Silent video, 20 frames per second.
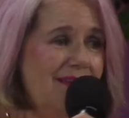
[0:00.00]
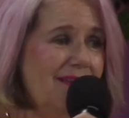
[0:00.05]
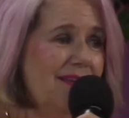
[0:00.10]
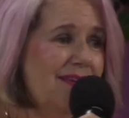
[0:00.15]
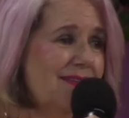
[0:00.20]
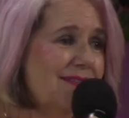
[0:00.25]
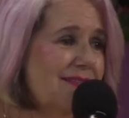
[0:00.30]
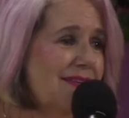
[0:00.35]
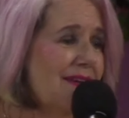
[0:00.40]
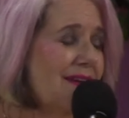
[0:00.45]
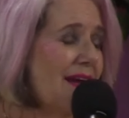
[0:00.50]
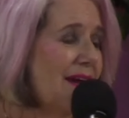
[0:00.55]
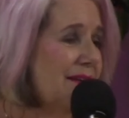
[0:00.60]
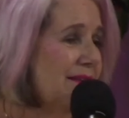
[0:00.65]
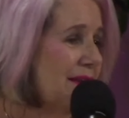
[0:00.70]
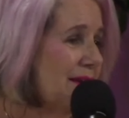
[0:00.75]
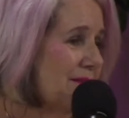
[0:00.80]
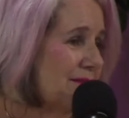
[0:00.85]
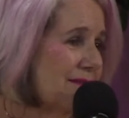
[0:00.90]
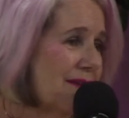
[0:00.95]
He said I
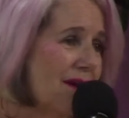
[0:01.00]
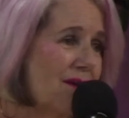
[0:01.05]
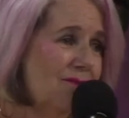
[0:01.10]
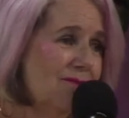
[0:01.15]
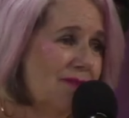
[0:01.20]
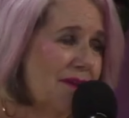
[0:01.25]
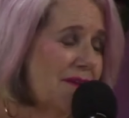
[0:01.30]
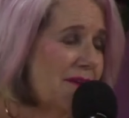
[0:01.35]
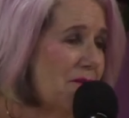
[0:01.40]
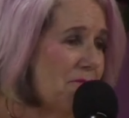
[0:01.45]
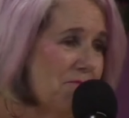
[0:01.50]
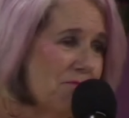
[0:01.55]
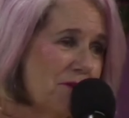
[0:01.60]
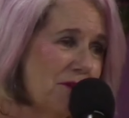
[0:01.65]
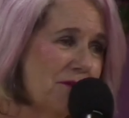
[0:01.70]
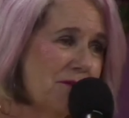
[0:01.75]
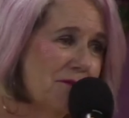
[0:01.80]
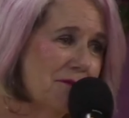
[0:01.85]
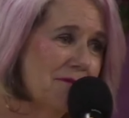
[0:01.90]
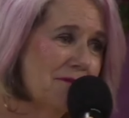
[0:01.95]
knelt down like a
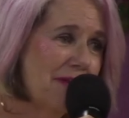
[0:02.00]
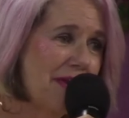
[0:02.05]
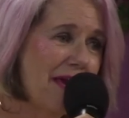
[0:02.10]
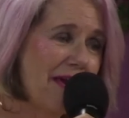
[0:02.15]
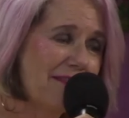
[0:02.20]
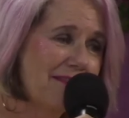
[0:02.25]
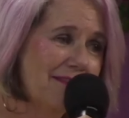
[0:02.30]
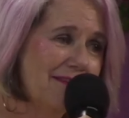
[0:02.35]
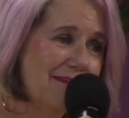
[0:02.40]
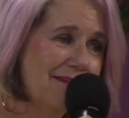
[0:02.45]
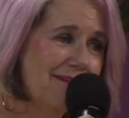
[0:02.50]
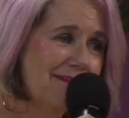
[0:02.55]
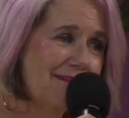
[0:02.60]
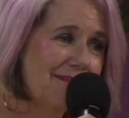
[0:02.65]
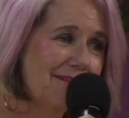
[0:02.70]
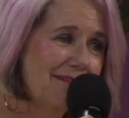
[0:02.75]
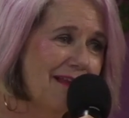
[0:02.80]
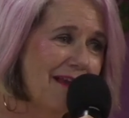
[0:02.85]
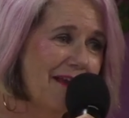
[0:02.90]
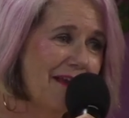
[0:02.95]
very good Catholic.
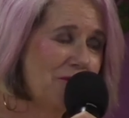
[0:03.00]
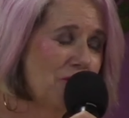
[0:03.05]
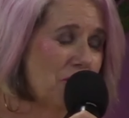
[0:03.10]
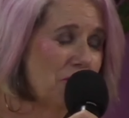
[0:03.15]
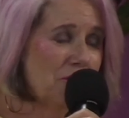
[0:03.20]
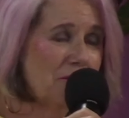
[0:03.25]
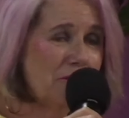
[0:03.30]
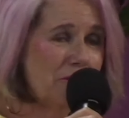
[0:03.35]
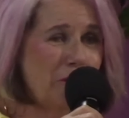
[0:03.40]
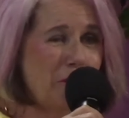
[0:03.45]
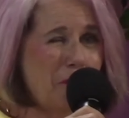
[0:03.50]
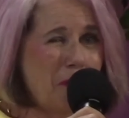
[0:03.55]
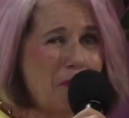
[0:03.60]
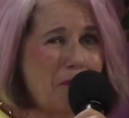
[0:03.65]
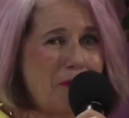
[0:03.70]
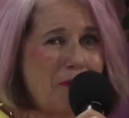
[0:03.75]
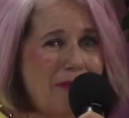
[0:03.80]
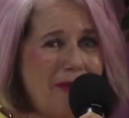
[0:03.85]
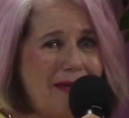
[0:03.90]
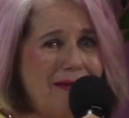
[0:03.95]
I don't really
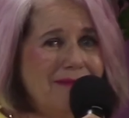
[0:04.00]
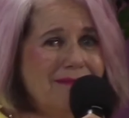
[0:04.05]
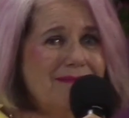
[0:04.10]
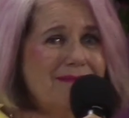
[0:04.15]
remember that.